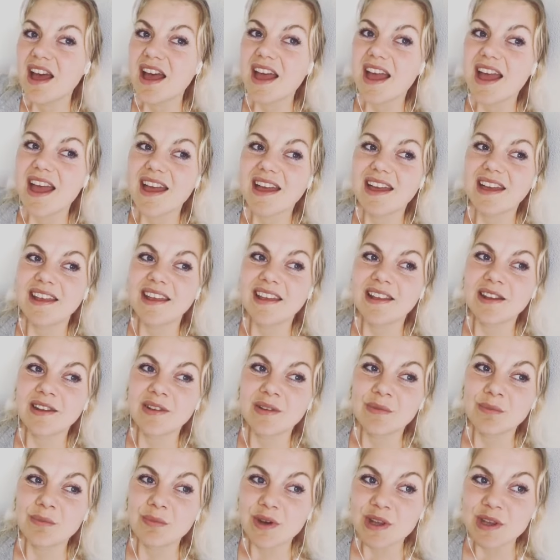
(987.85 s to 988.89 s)

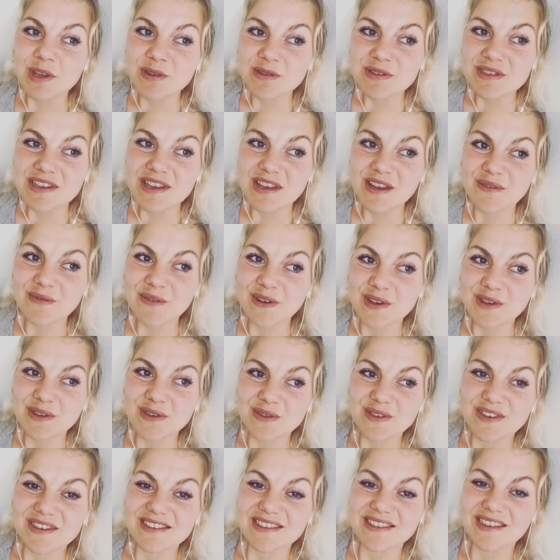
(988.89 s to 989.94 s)
And bring yourself into
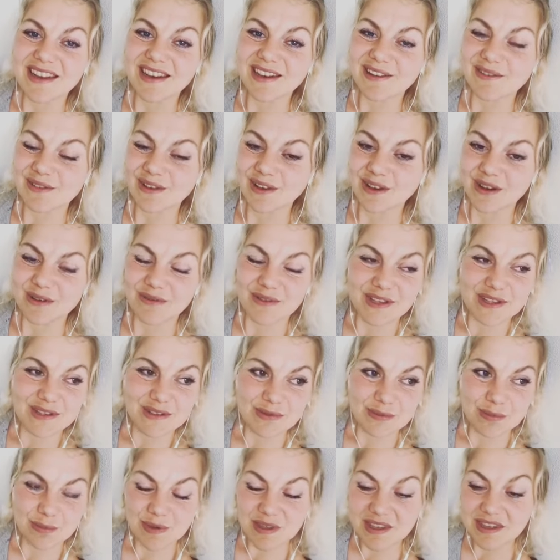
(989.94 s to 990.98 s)
the state of love, into
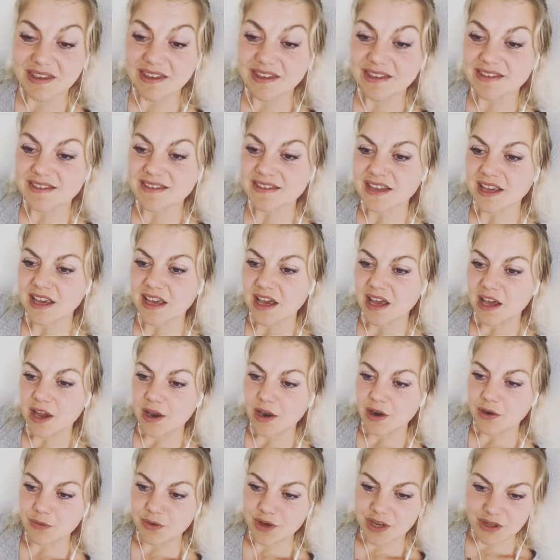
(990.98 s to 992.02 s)
peace,
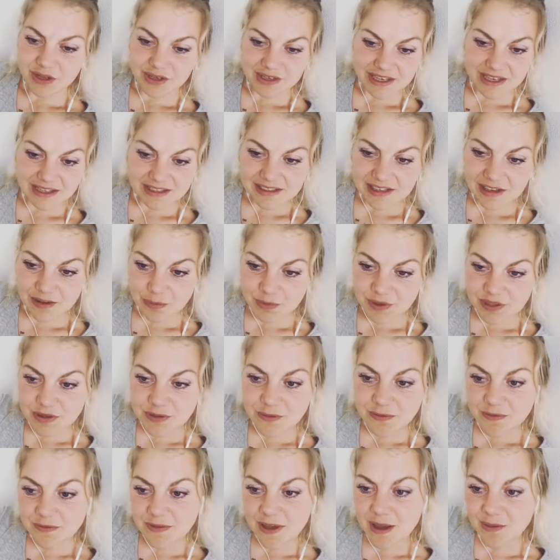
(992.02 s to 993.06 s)
reconnecting with your
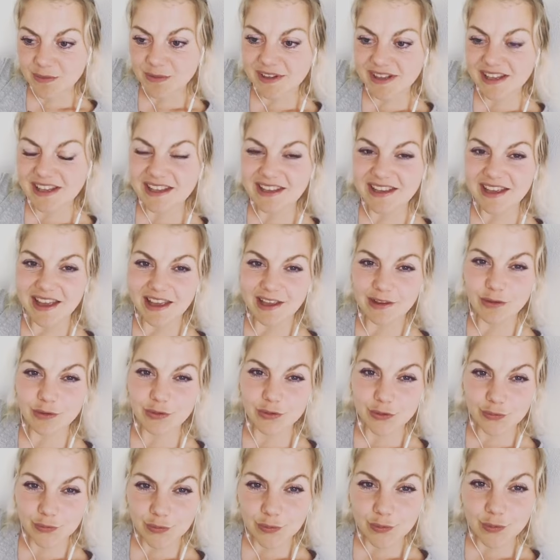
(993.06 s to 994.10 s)
family and your
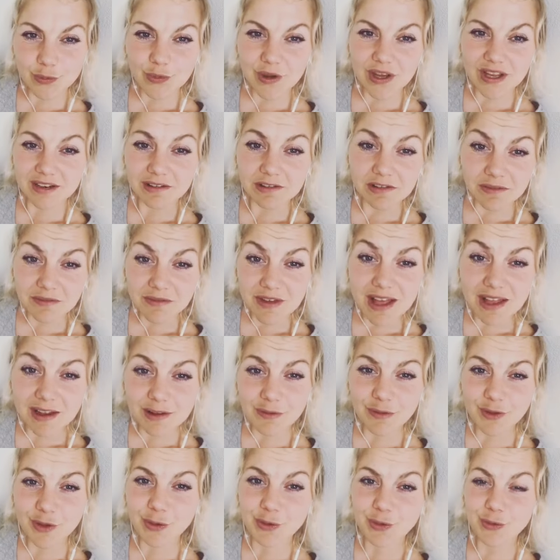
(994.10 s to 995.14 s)
true inner
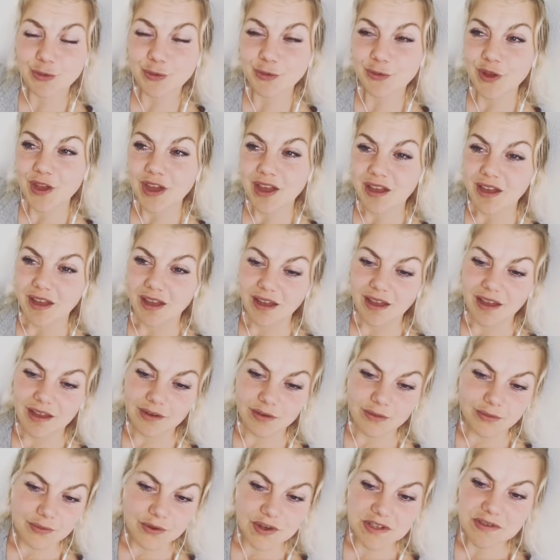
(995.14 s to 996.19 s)
values. And
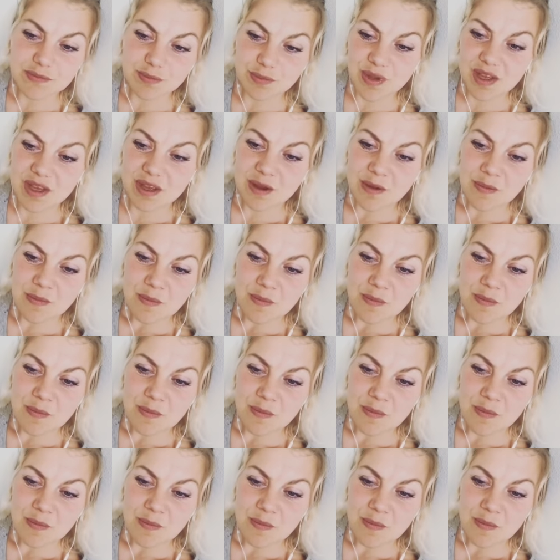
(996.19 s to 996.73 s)
trust me,